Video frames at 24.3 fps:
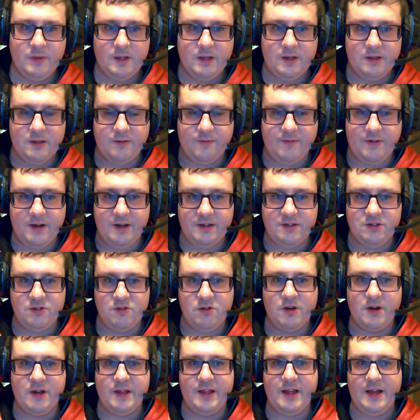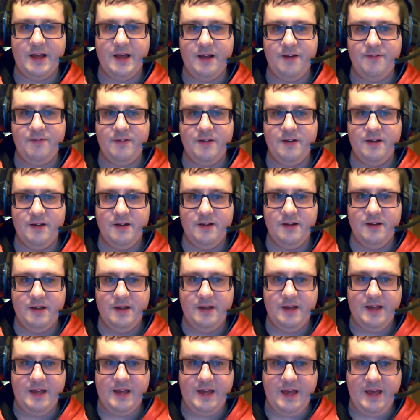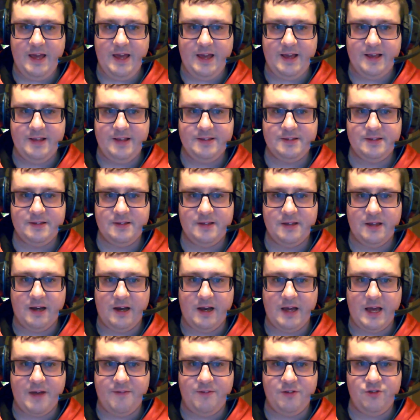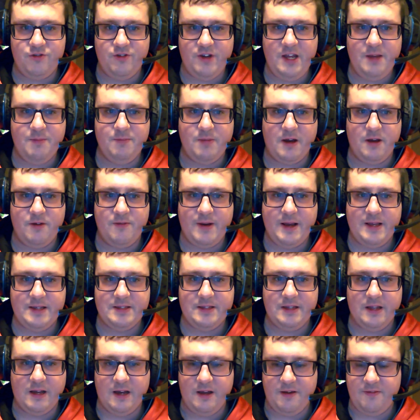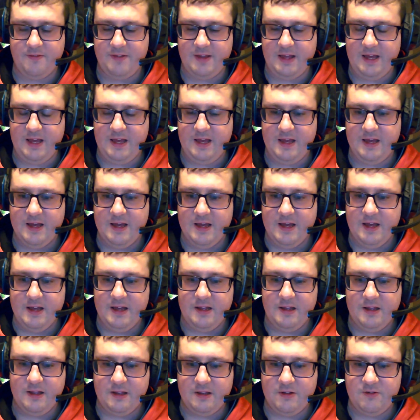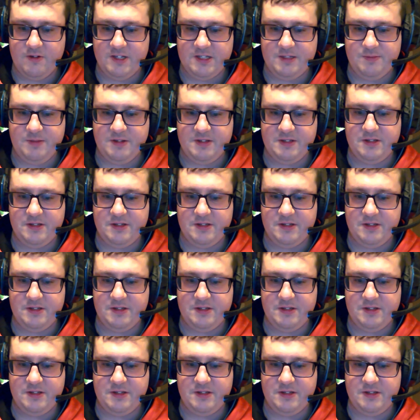the first song I'm going to have is I Have a Dream by Westlife, the Christmas